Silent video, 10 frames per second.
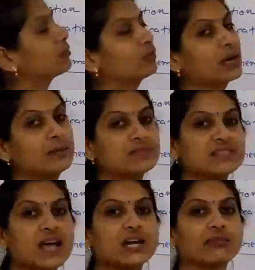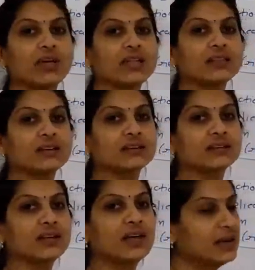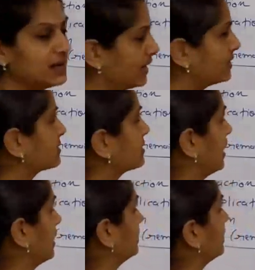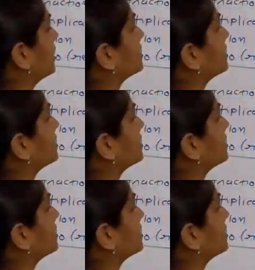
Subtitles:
program start with has sign, that